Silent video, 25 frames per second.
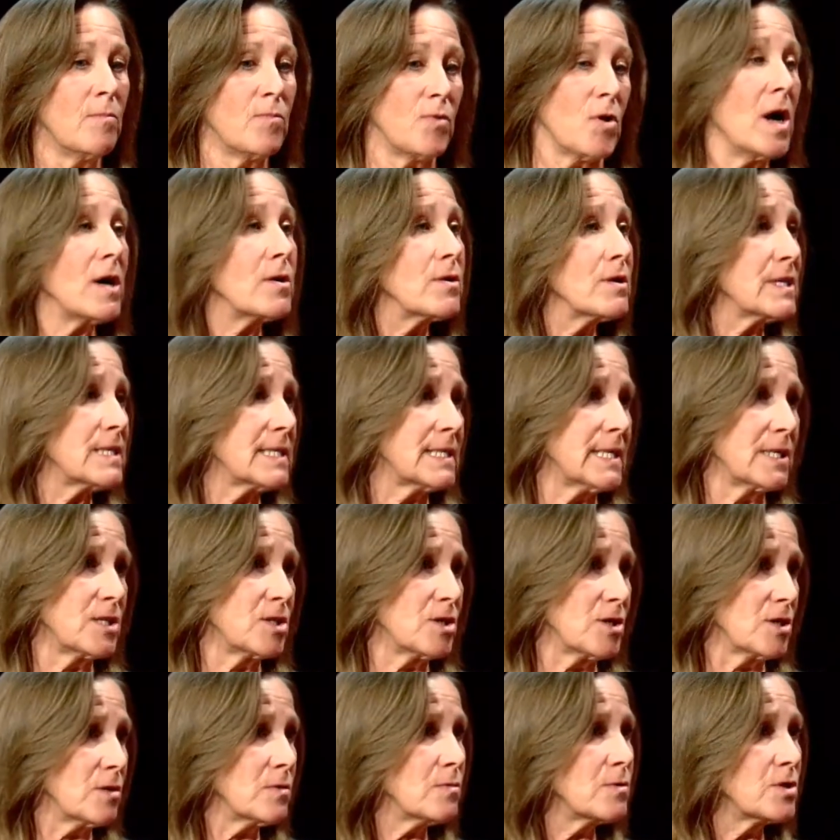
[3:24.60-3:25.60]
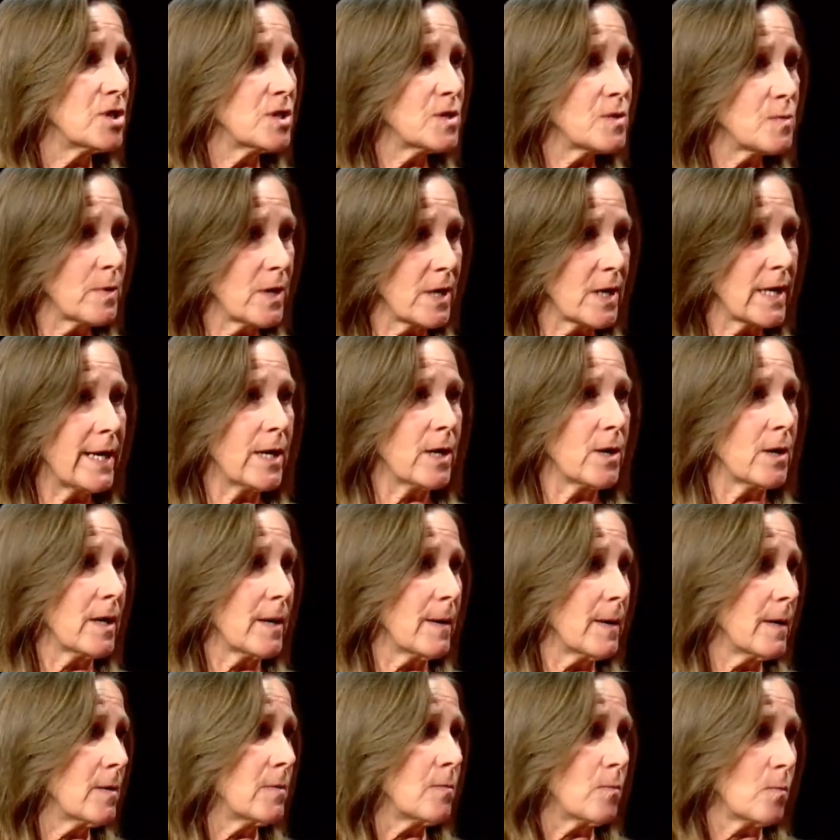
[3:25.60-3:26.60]
Progress Center, which is where
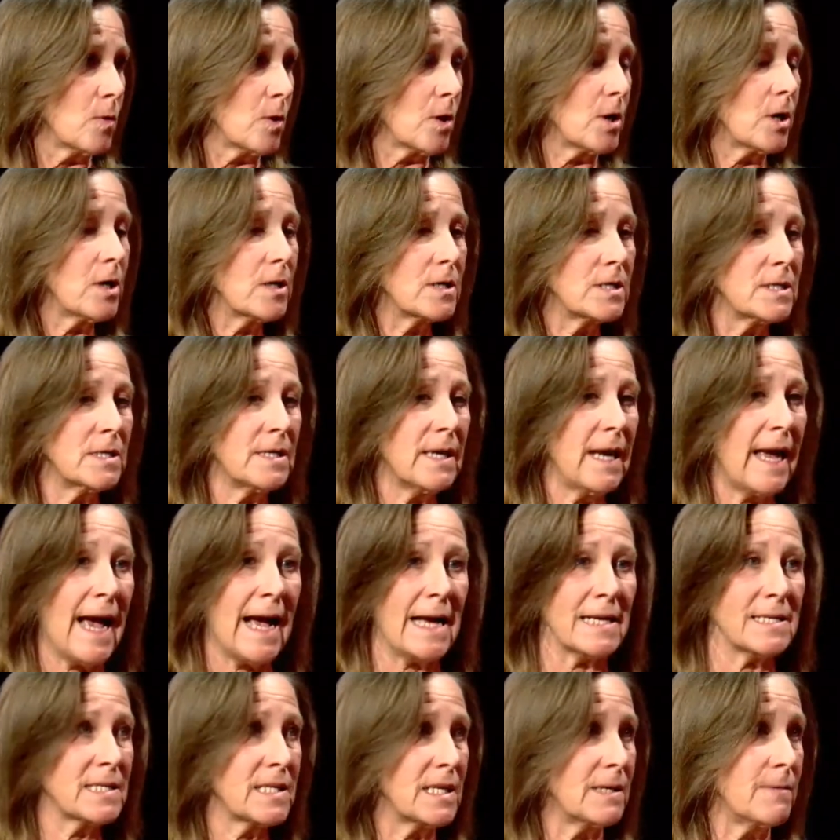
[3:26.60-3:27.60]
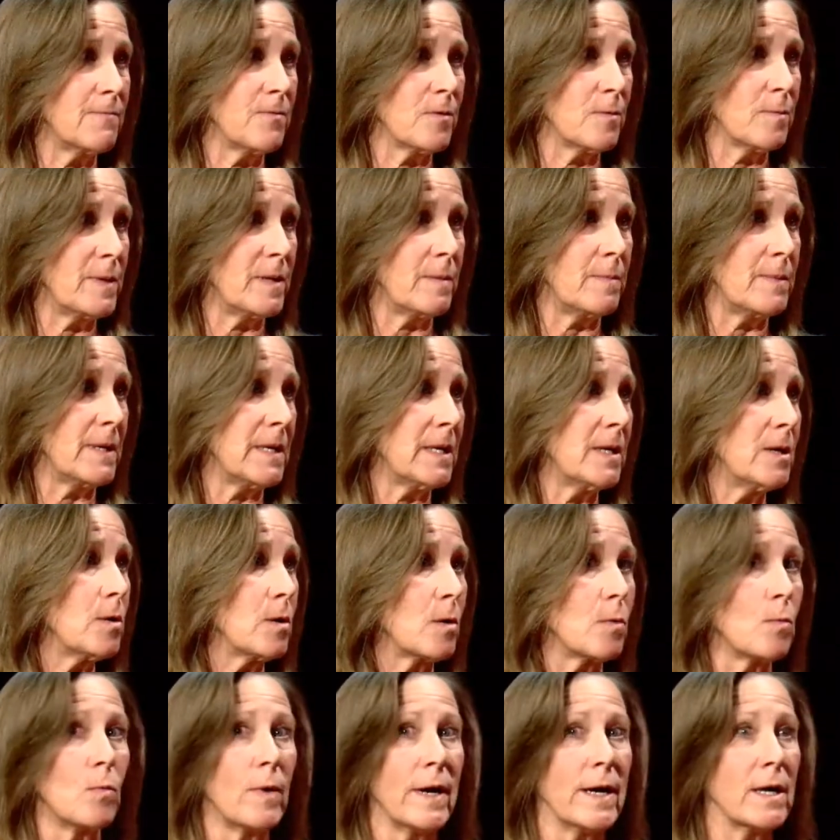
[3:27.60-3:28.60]
Kira worked, asking for PPE
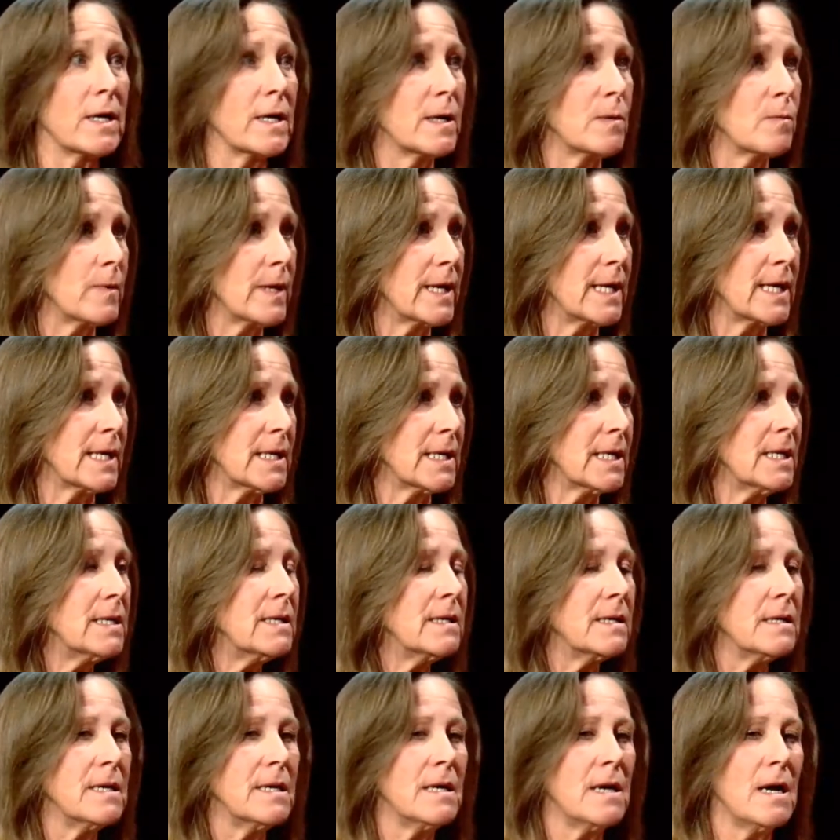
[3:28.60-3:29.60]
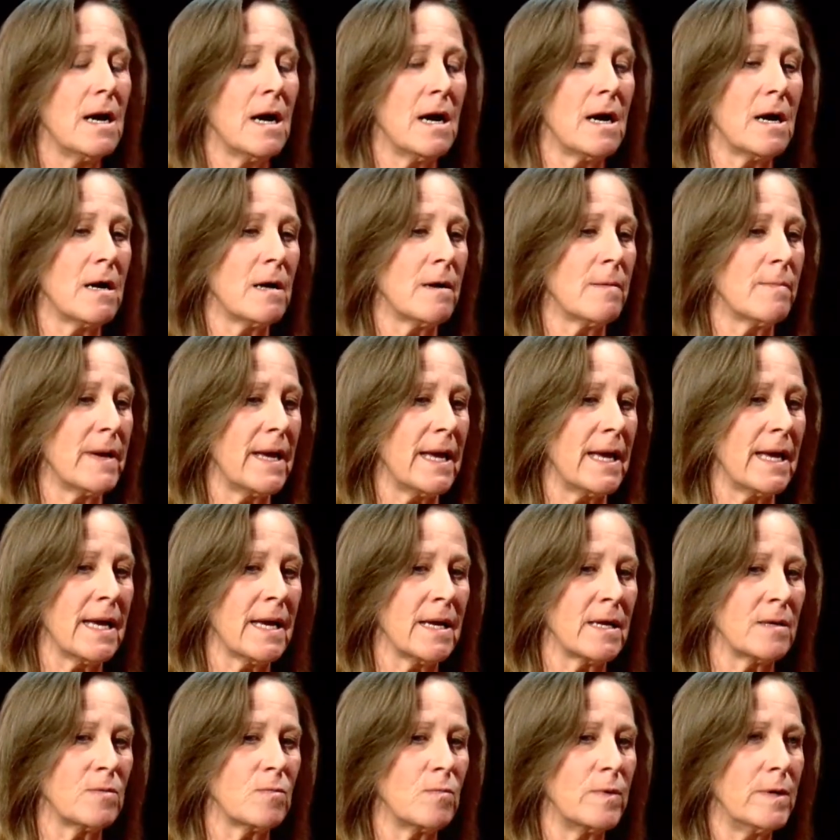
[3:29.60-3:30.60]
or where can we get it.
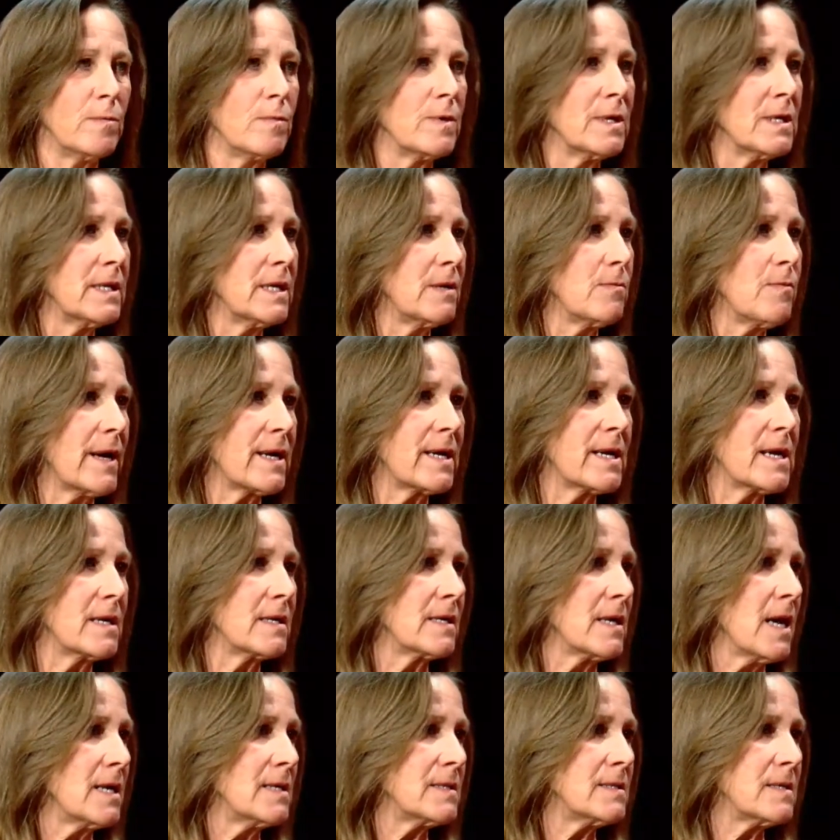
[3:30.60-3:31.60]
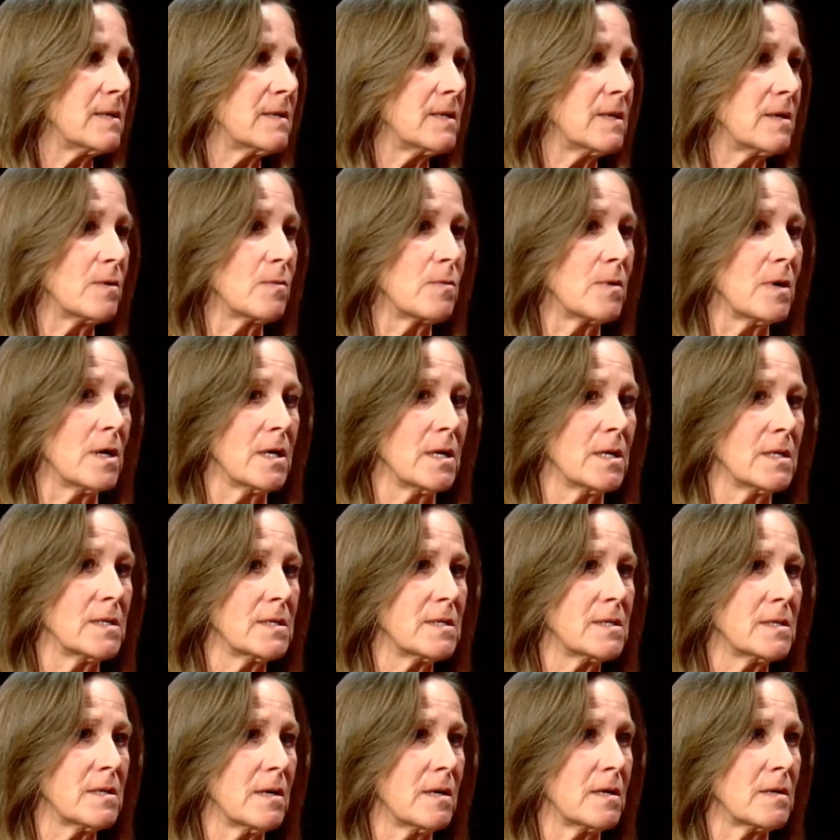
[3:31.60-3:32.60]
And we really recognized that there
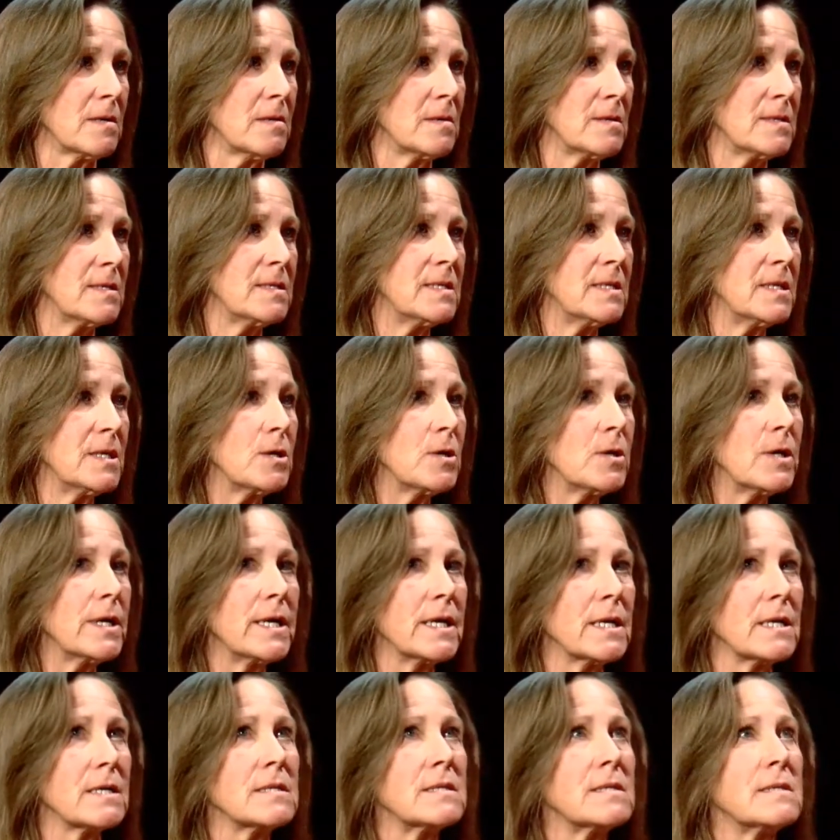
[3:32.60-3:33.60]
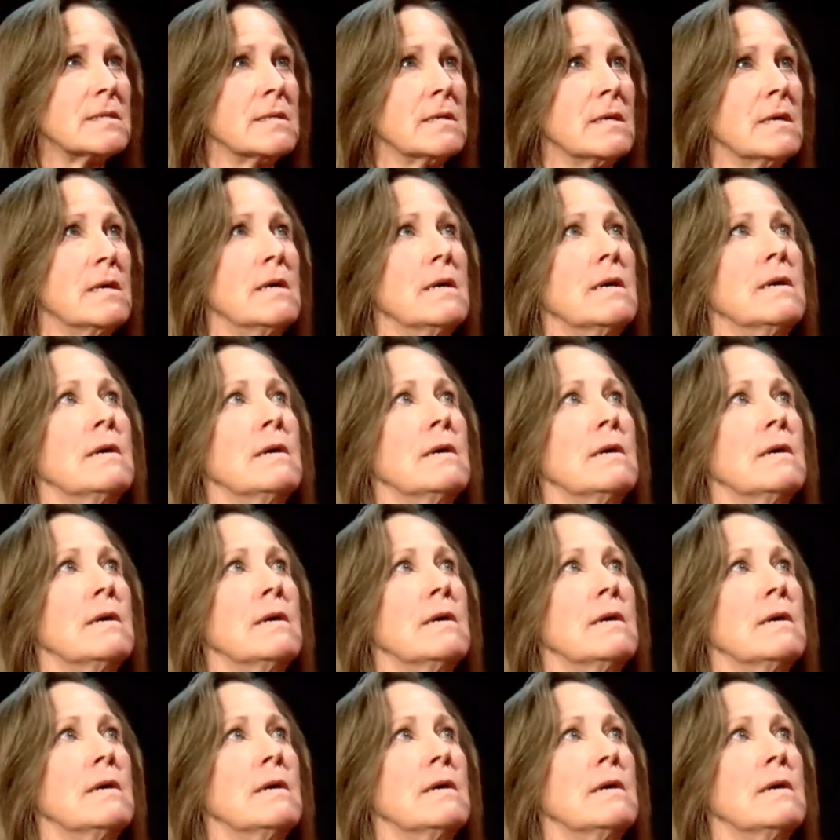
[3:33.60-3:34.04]
was a serious